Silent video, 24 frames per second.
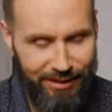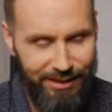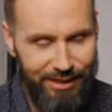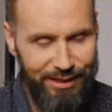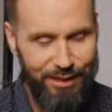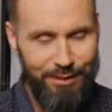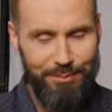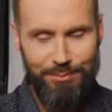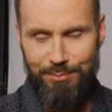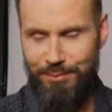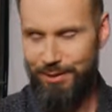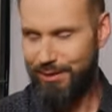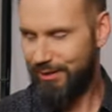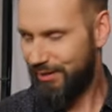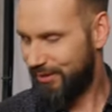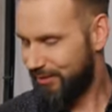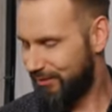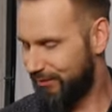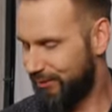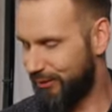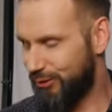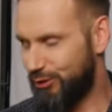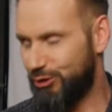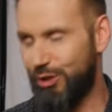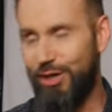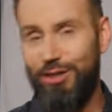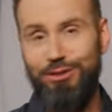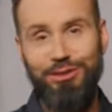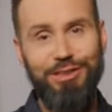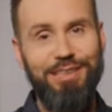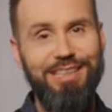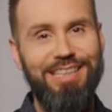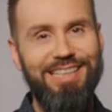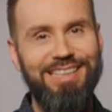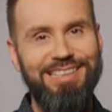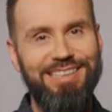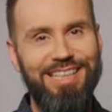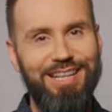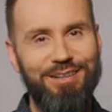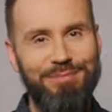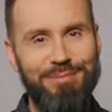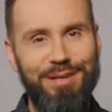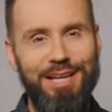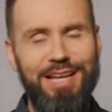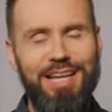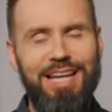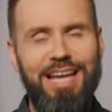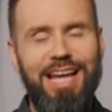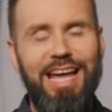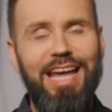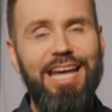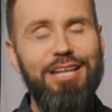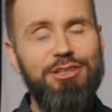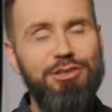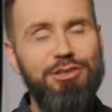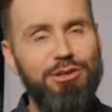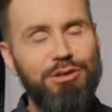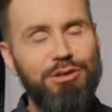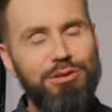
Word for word: for charging these up. And you